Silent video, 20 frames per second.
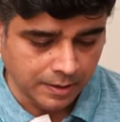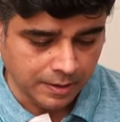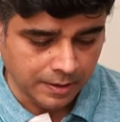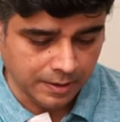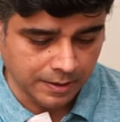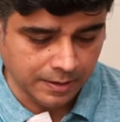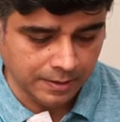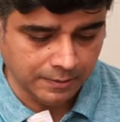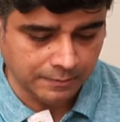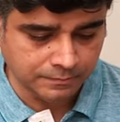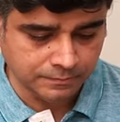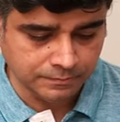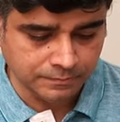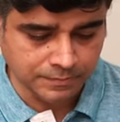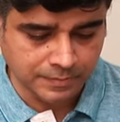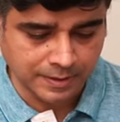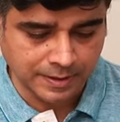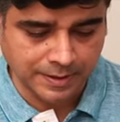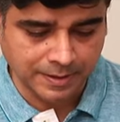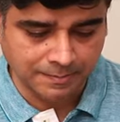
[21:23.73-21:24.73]

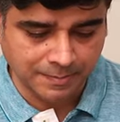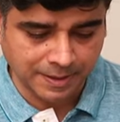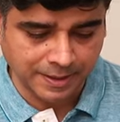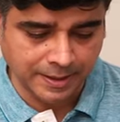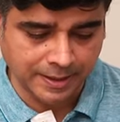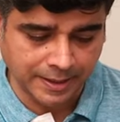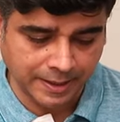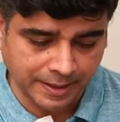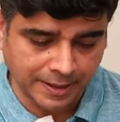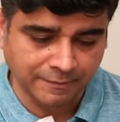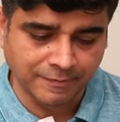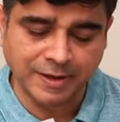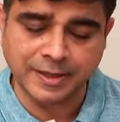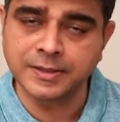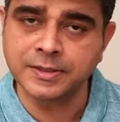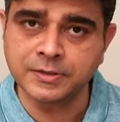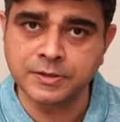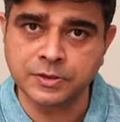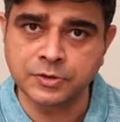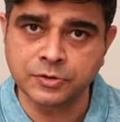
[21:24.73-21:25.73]
Um, and I'm like, hey, I've had
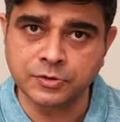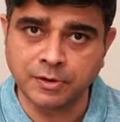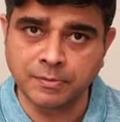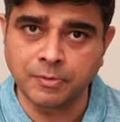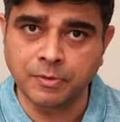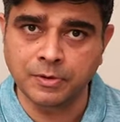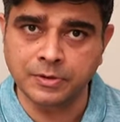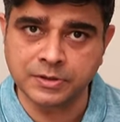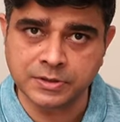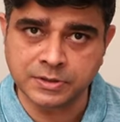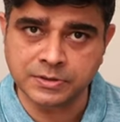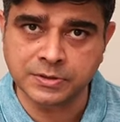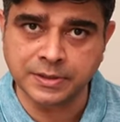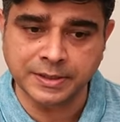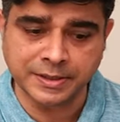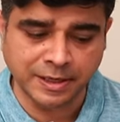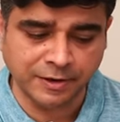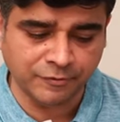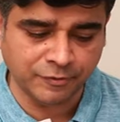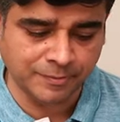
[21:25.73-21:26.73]
this issue. I bought this
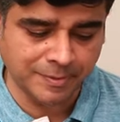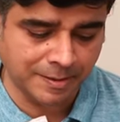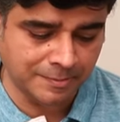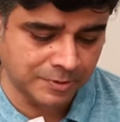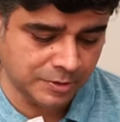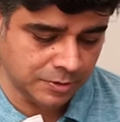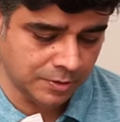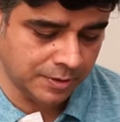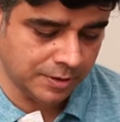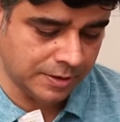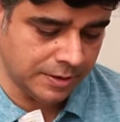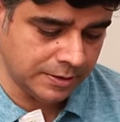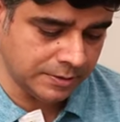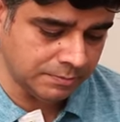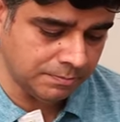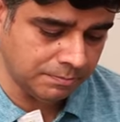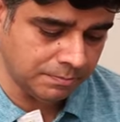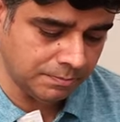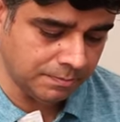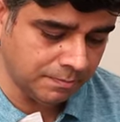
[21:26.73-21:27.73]
guitar from Amazon and it's
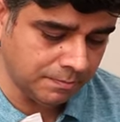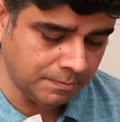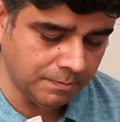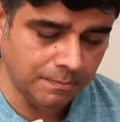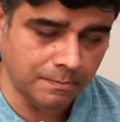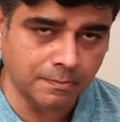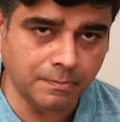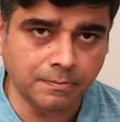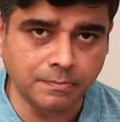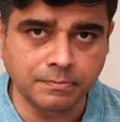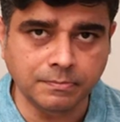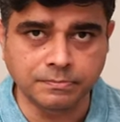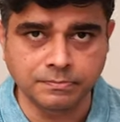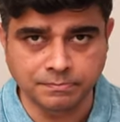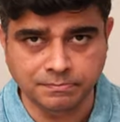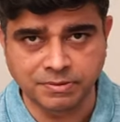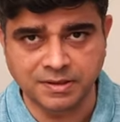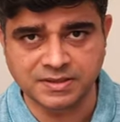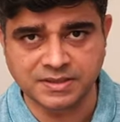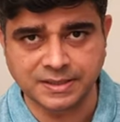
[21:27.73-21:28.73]

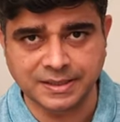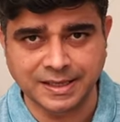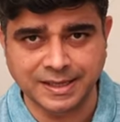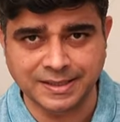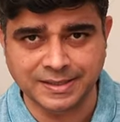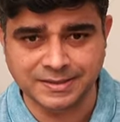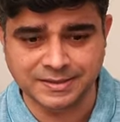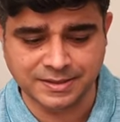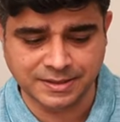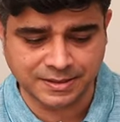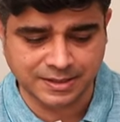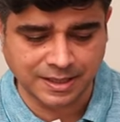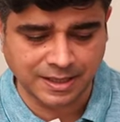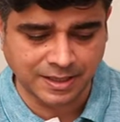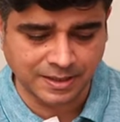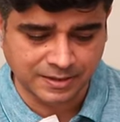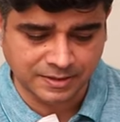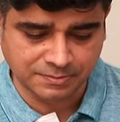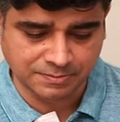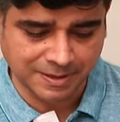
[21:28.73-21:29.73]
buzzing like a
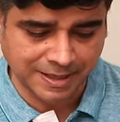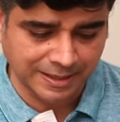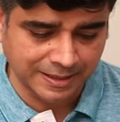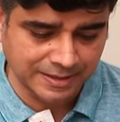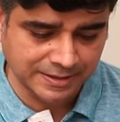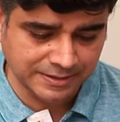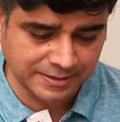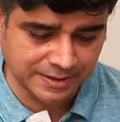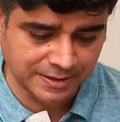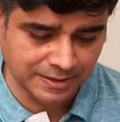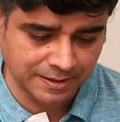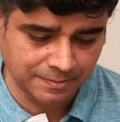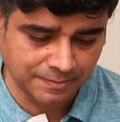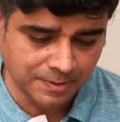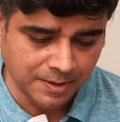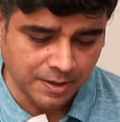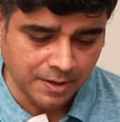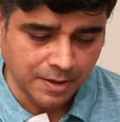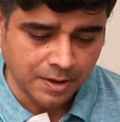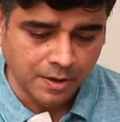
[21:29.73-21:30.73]
sitar, it's badly set
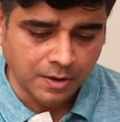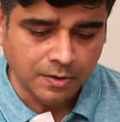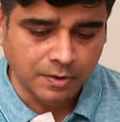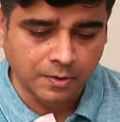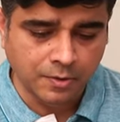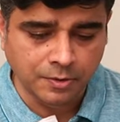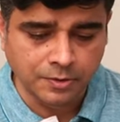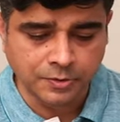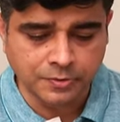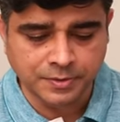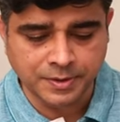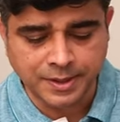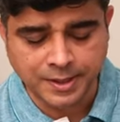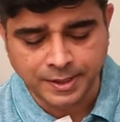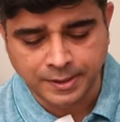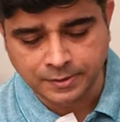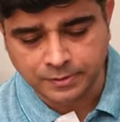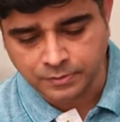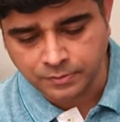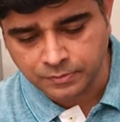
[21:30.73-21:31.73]
up. Oh, you
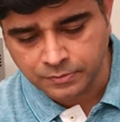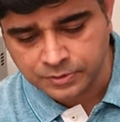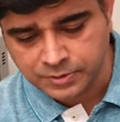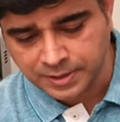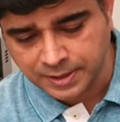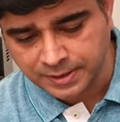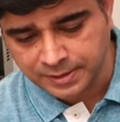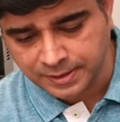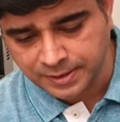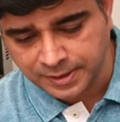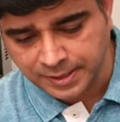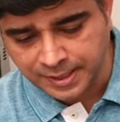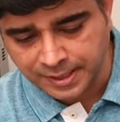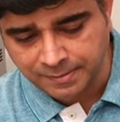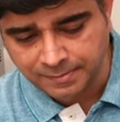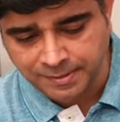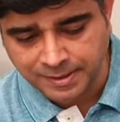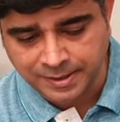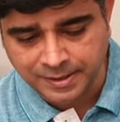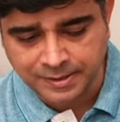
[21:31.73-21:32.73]
need to send an
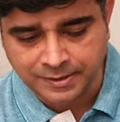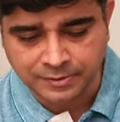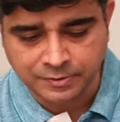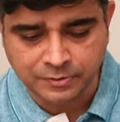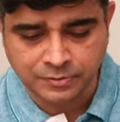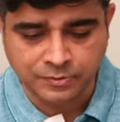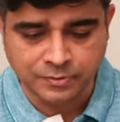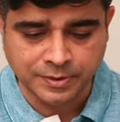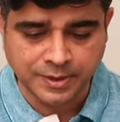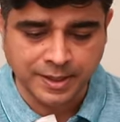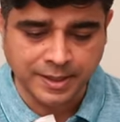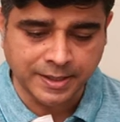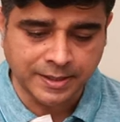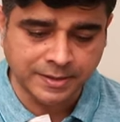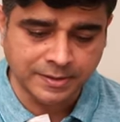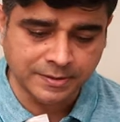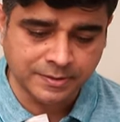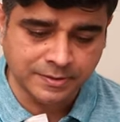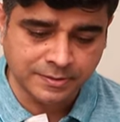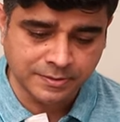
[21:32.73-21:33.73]
email to
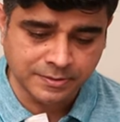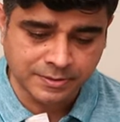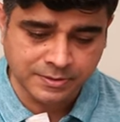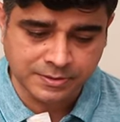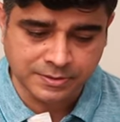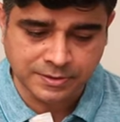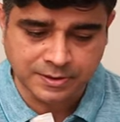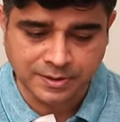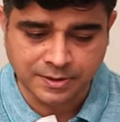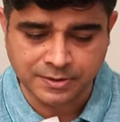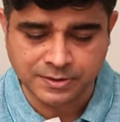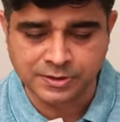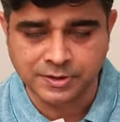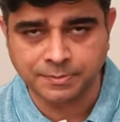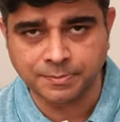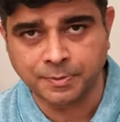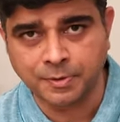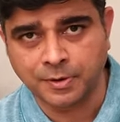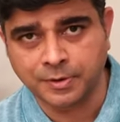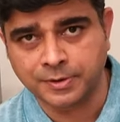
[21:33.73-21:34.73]
Kadence uh,
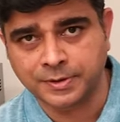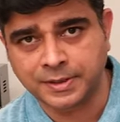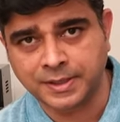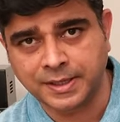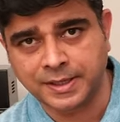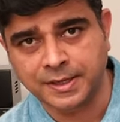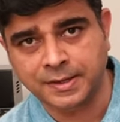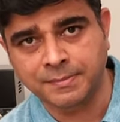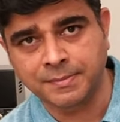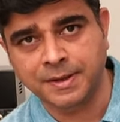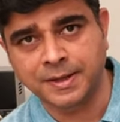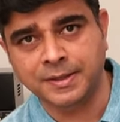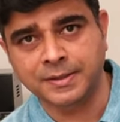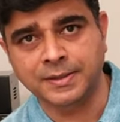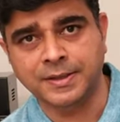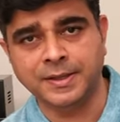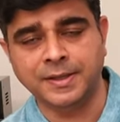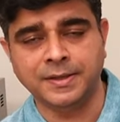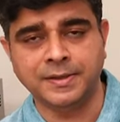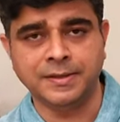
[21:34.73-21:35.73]
support team and
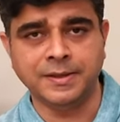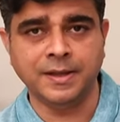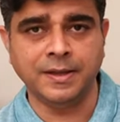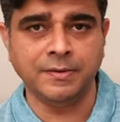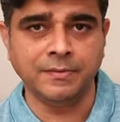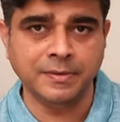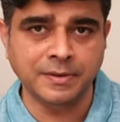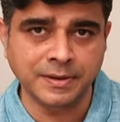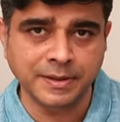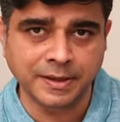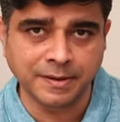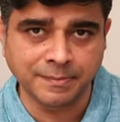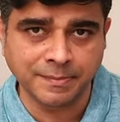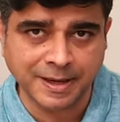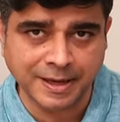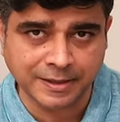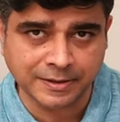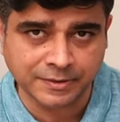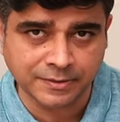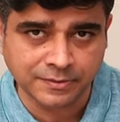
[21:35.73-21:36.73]
then they will get
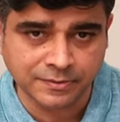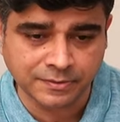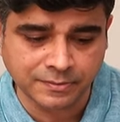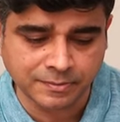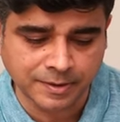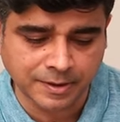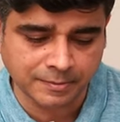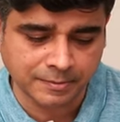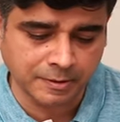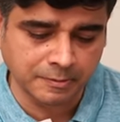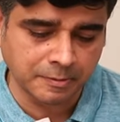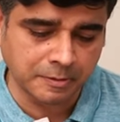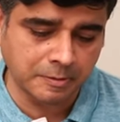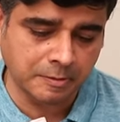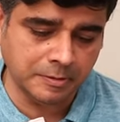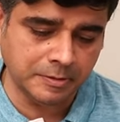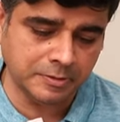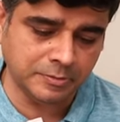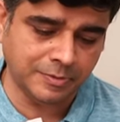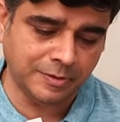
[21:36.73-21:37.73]
back to you, blah, blah,
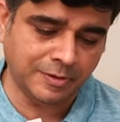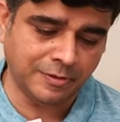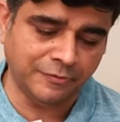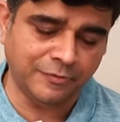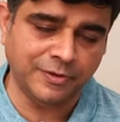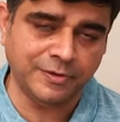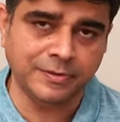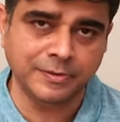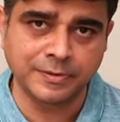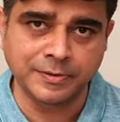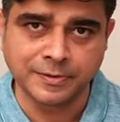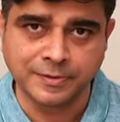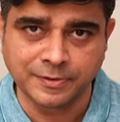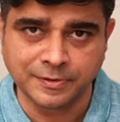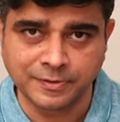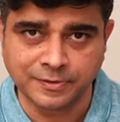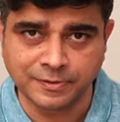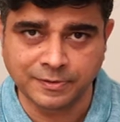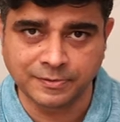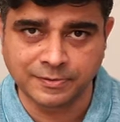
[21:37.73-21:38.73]
blah. This one off,
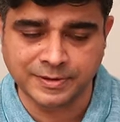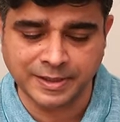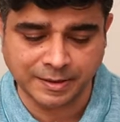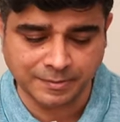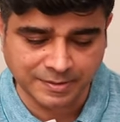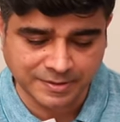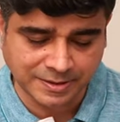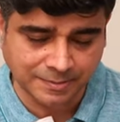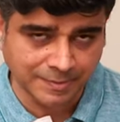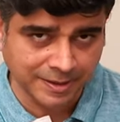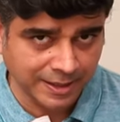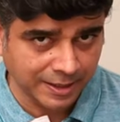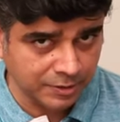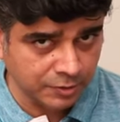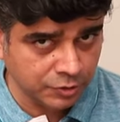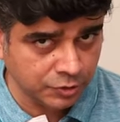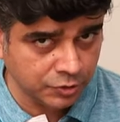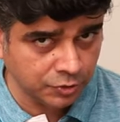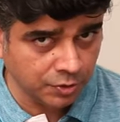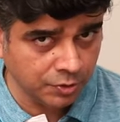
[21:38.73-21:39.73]
you know, 10 minutes. I'm like, are you
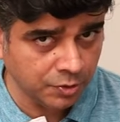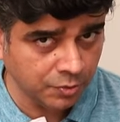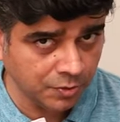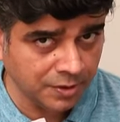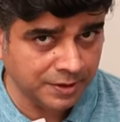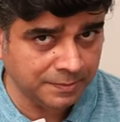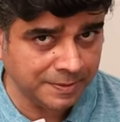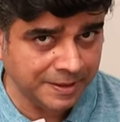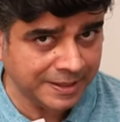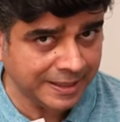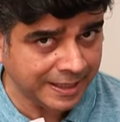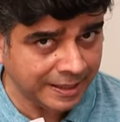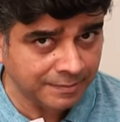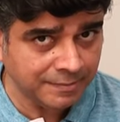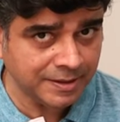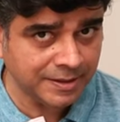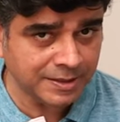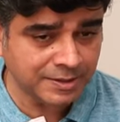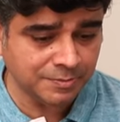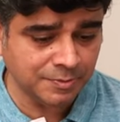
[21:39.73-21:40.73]
sure you want to be telling
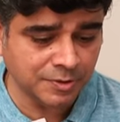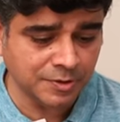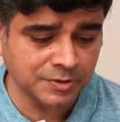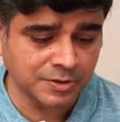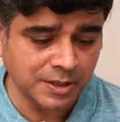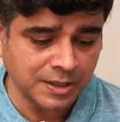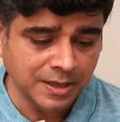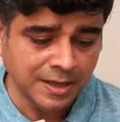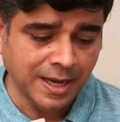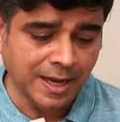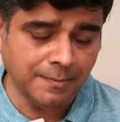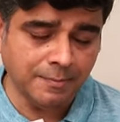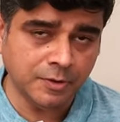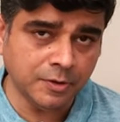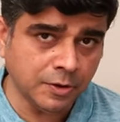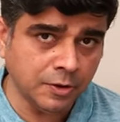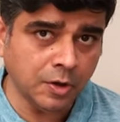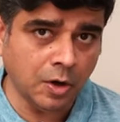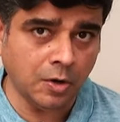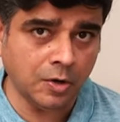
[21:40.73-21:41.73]
me this? Because I'm going
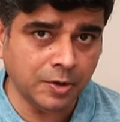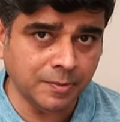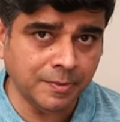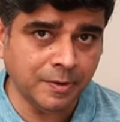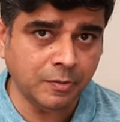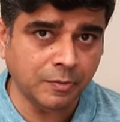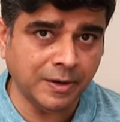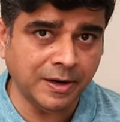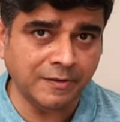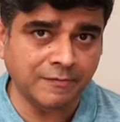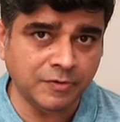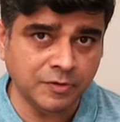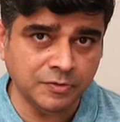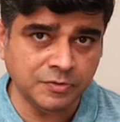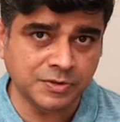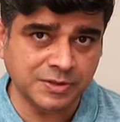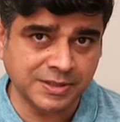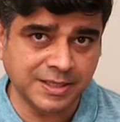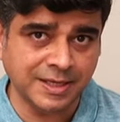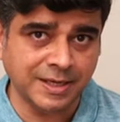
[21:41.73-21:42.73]
to document whatever you
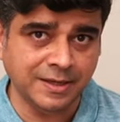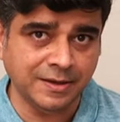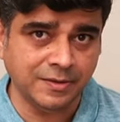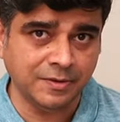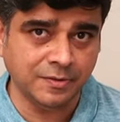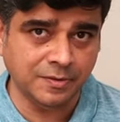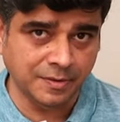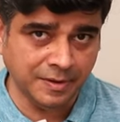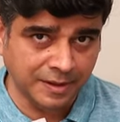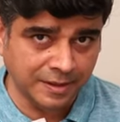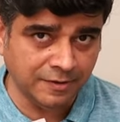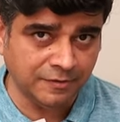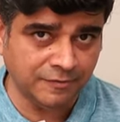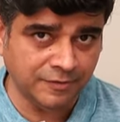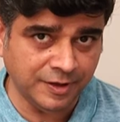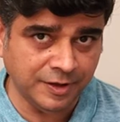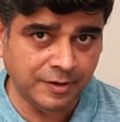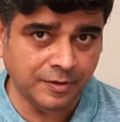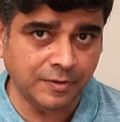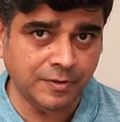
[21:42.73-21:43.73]
say, you know, in a
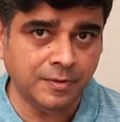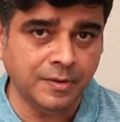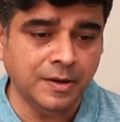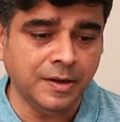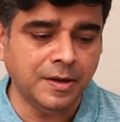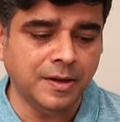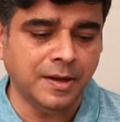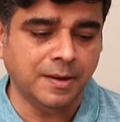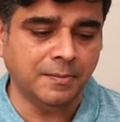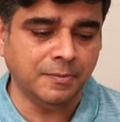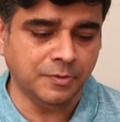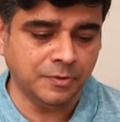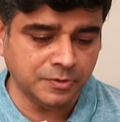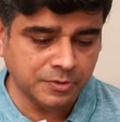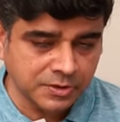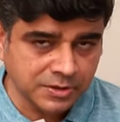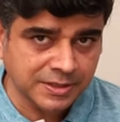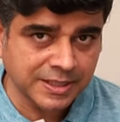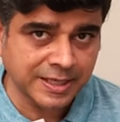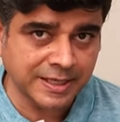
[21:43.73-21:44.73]
video. I'm going to
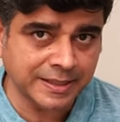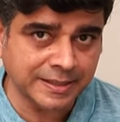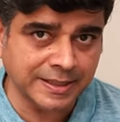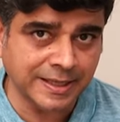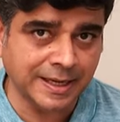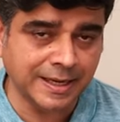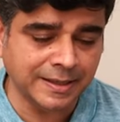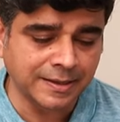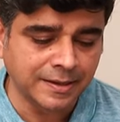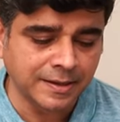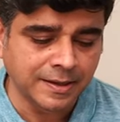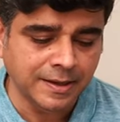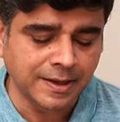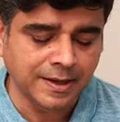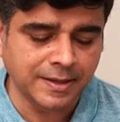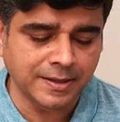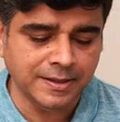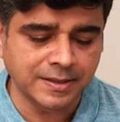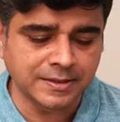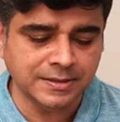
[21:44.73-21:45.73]
state that
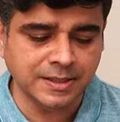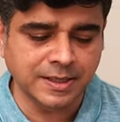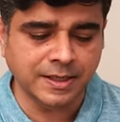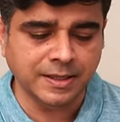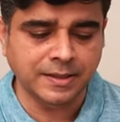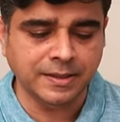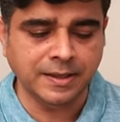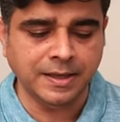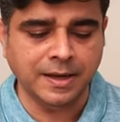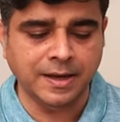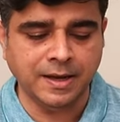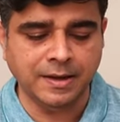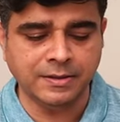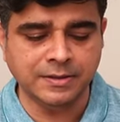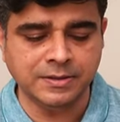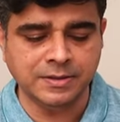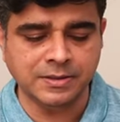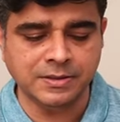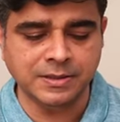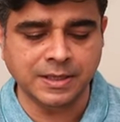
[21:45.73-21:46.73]
and he's like, yeah,
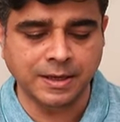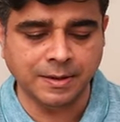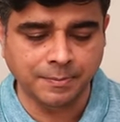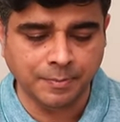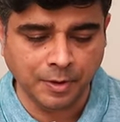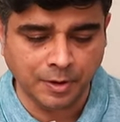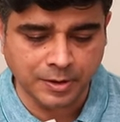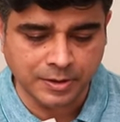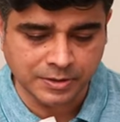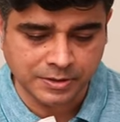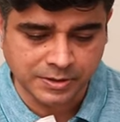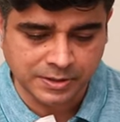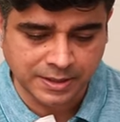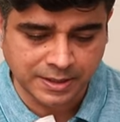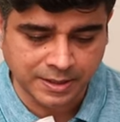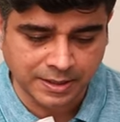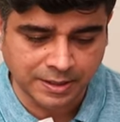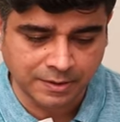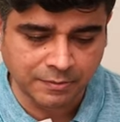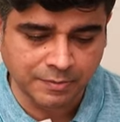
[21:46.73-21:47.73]
this is our policy.